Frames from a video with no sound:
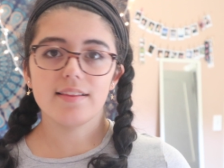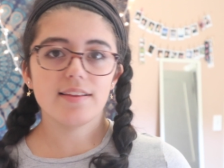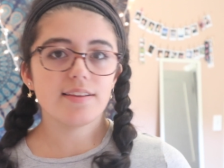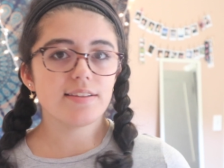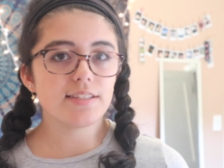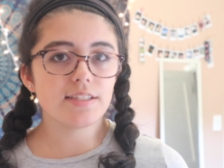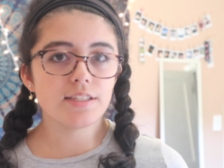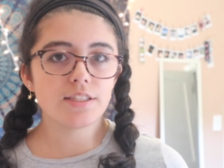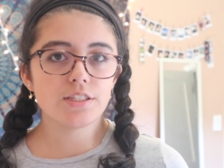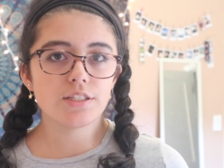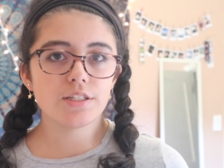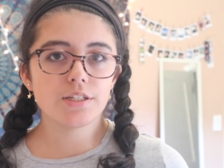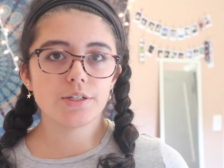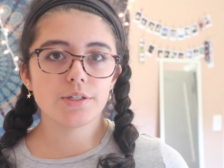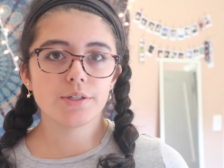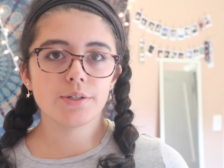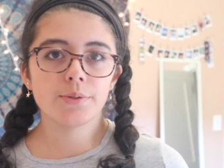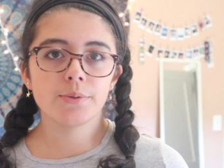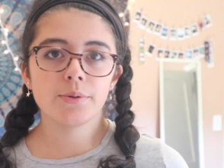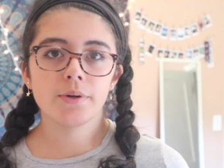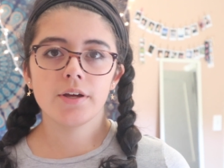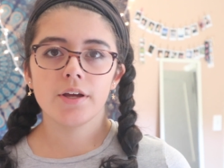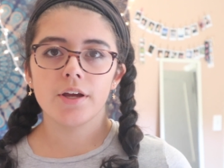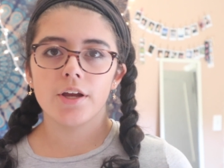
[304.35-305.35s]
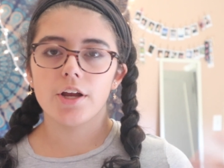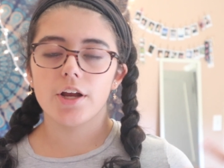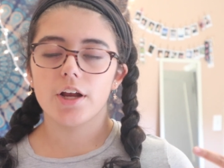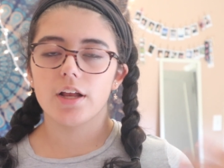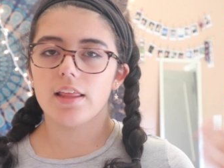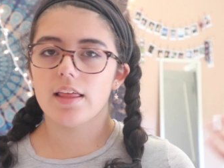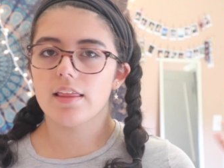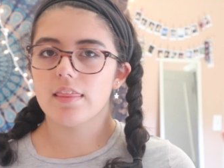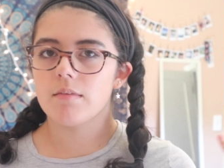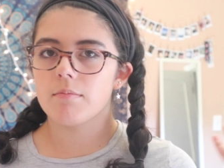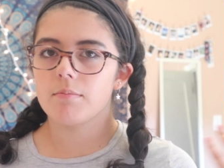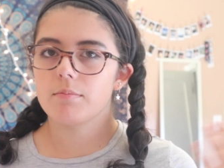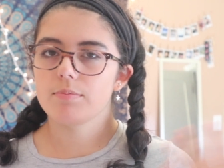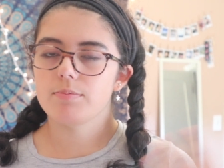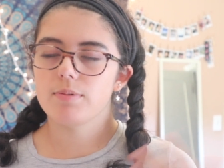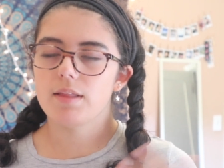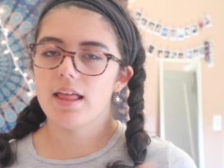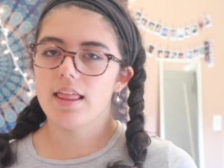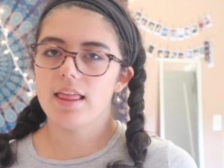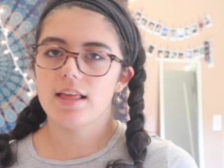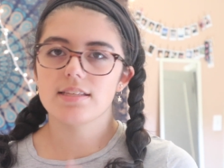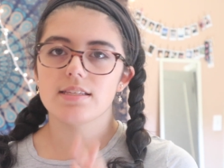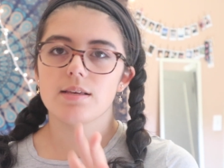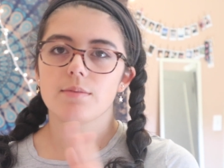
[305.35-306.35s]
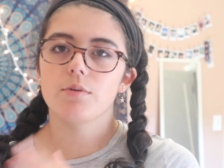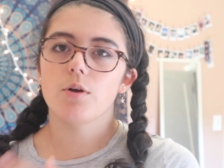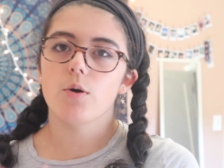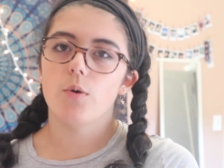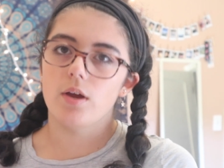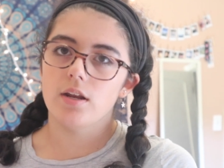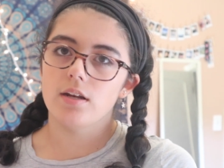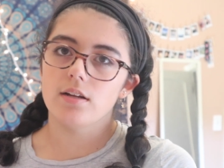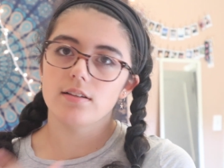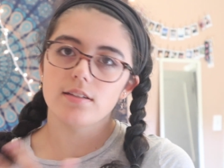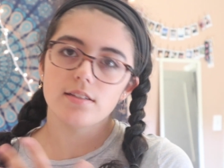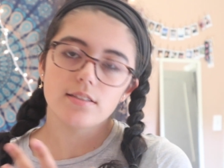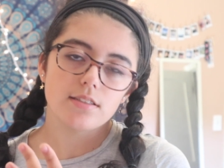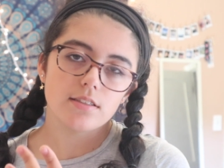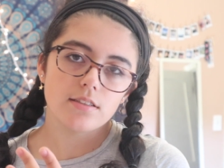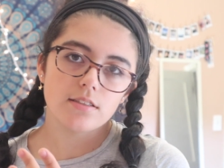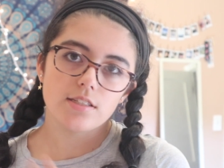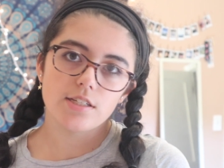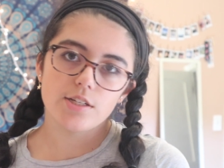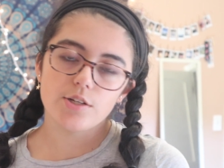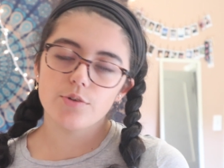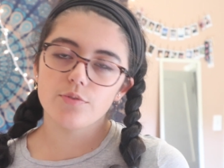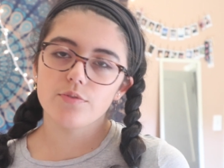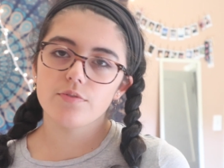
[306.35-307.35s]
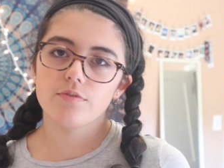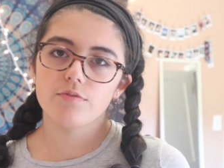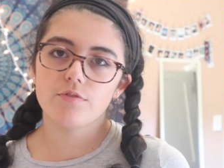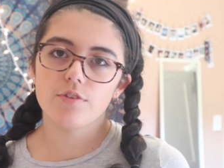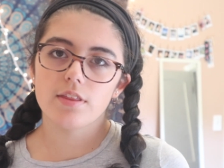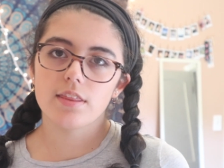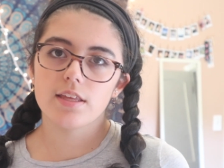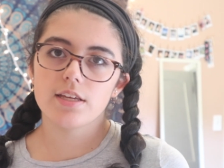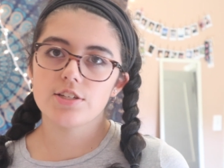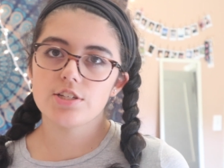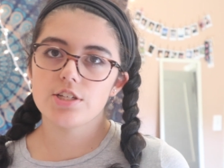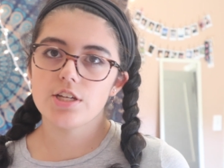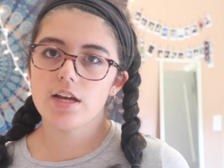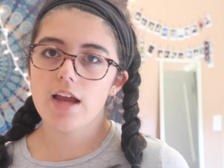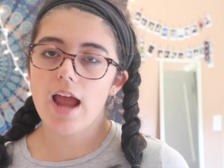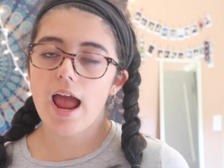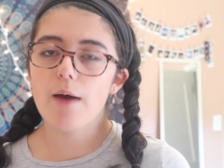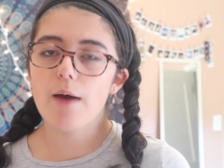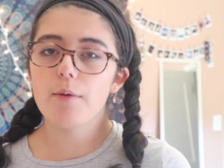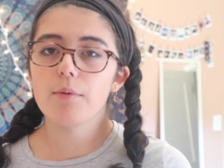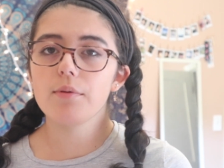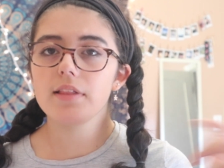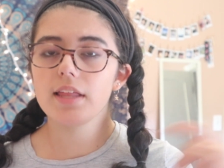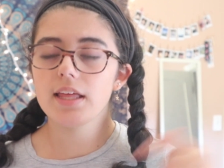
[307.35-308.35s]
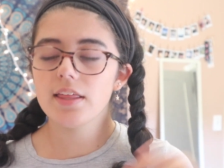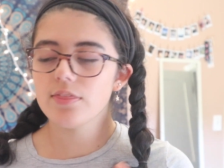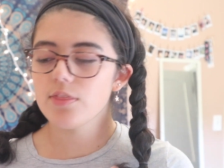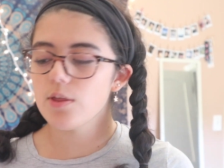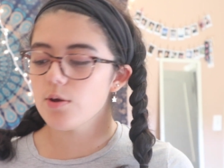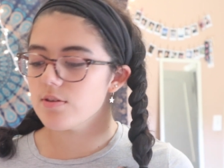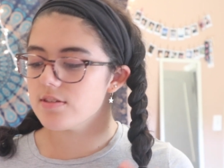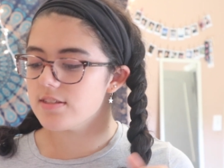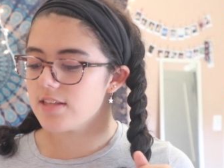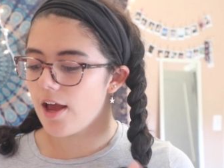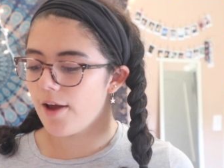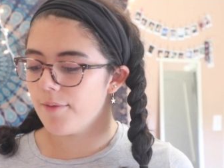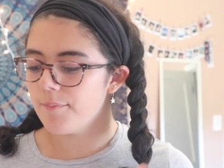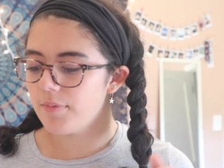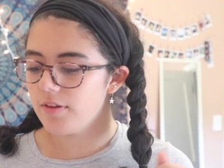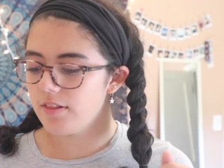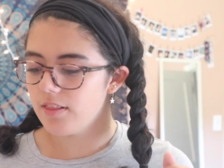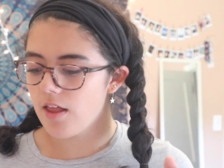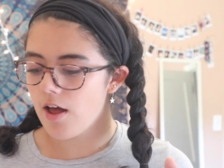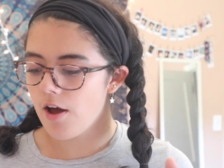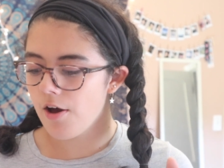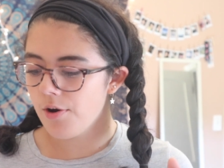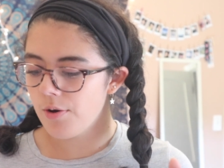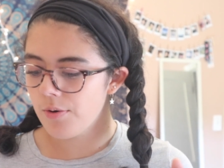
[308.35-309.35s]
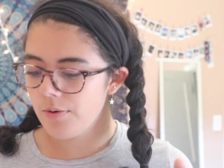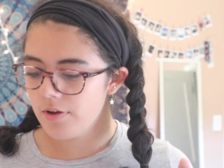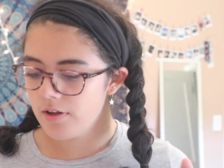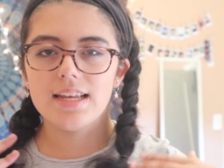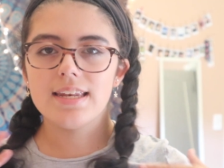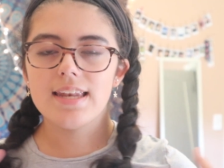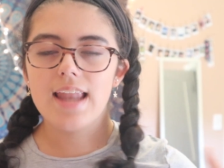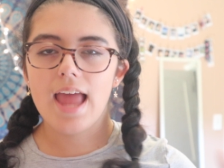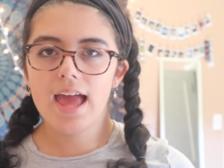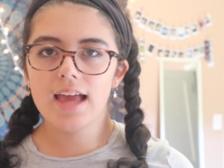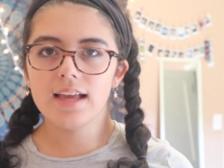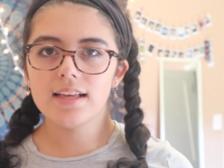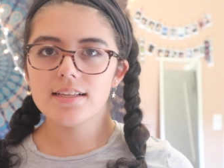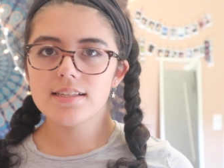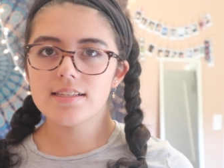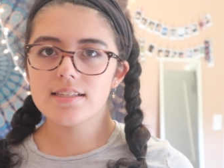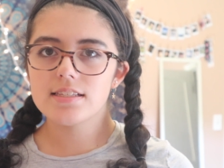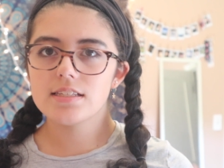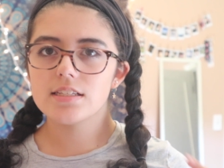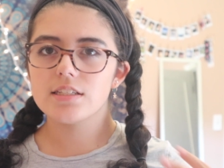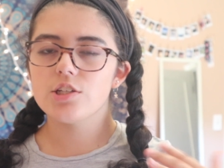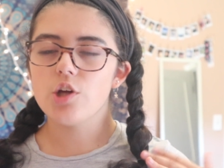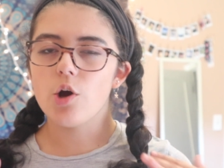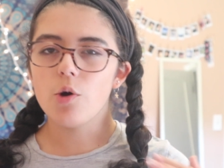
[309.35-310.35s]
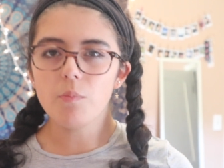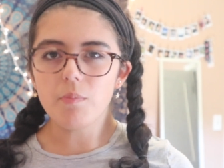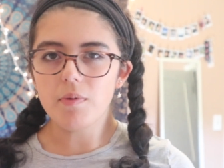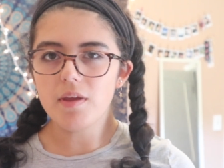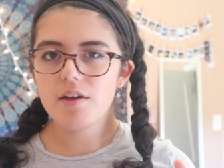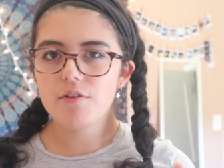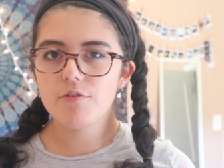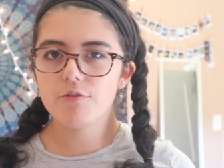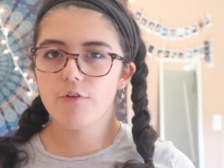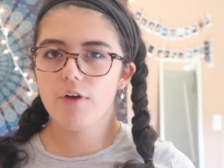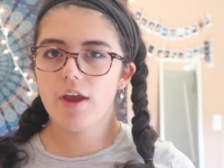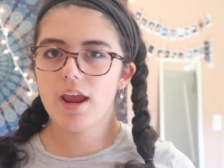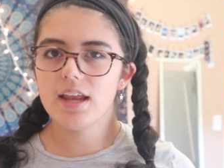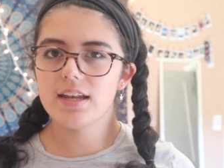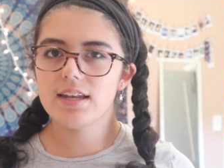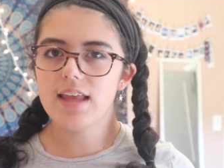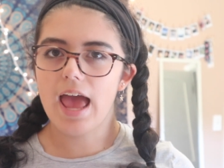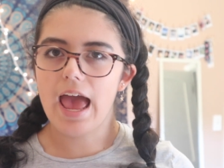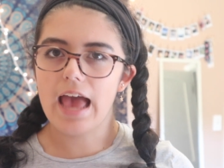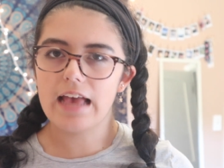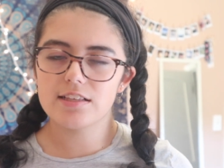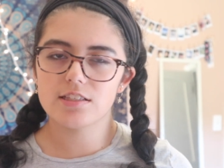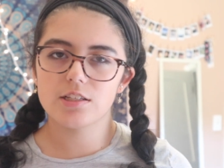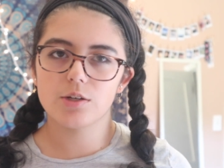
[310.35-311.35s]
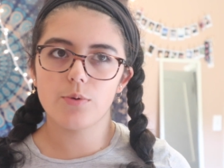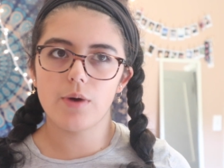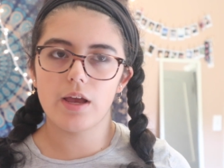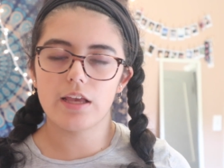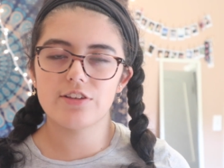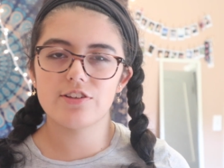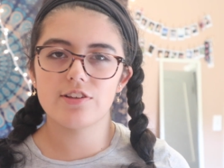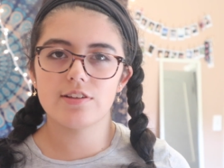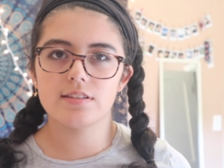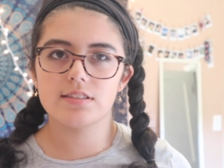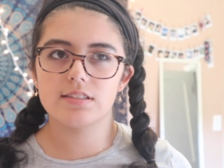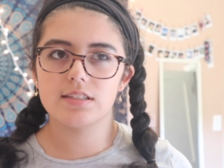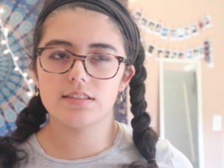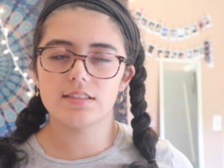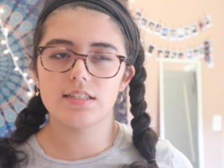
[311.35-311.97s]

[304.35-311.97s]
listen to or like the playlist I'm going to listen to for this year. I will link those down below. Next, don't be afraid to ask questions to